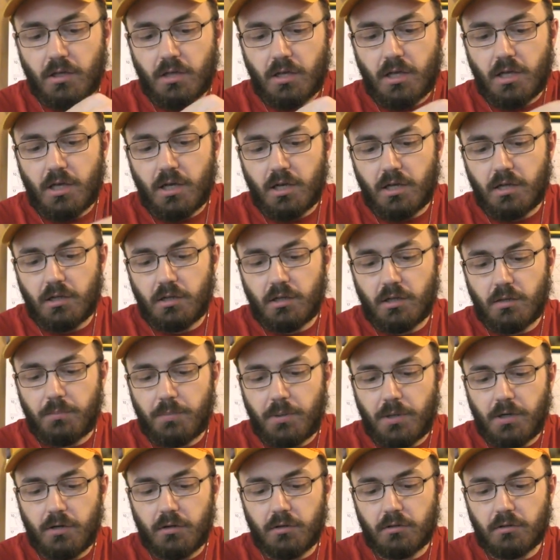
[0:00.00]
And
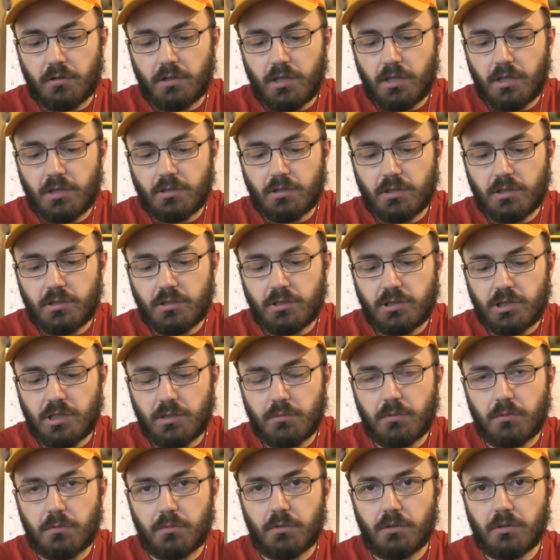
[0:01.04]
apparently it's
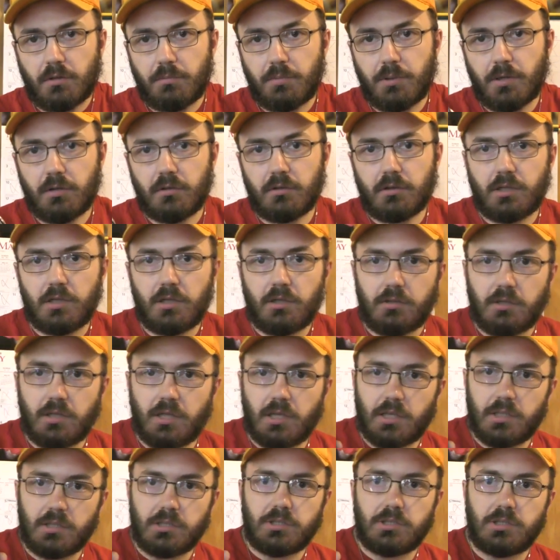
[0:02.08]
unshimmable. Apparently you
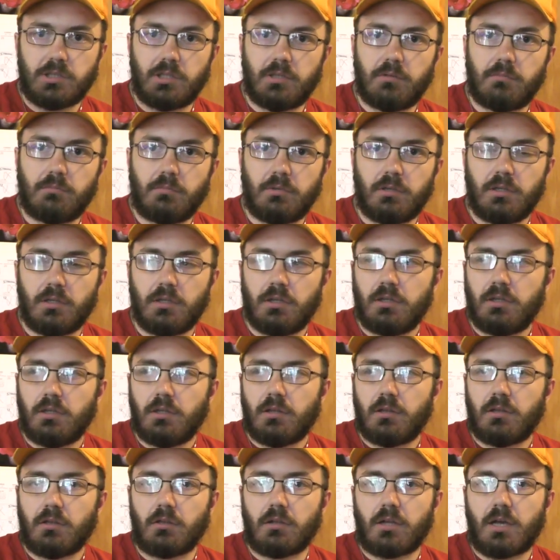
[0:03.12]
can't shim
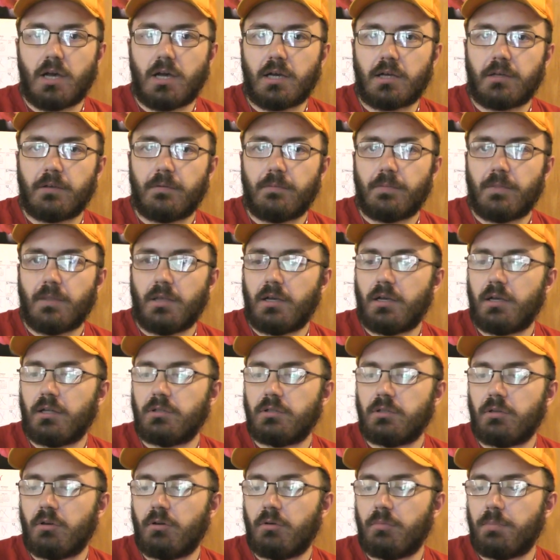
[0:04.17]
the lock uh,
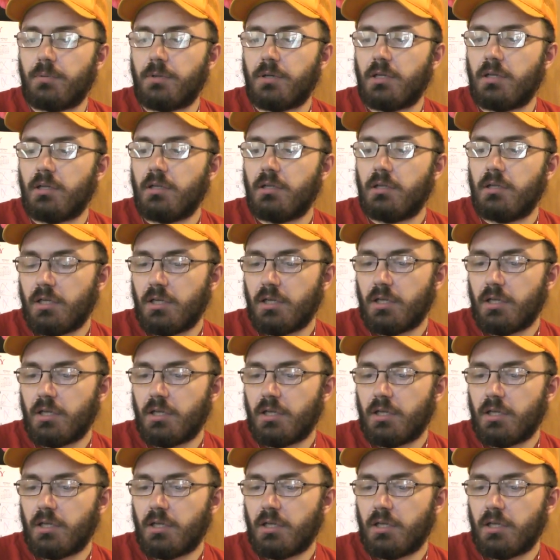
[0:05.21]
to open it.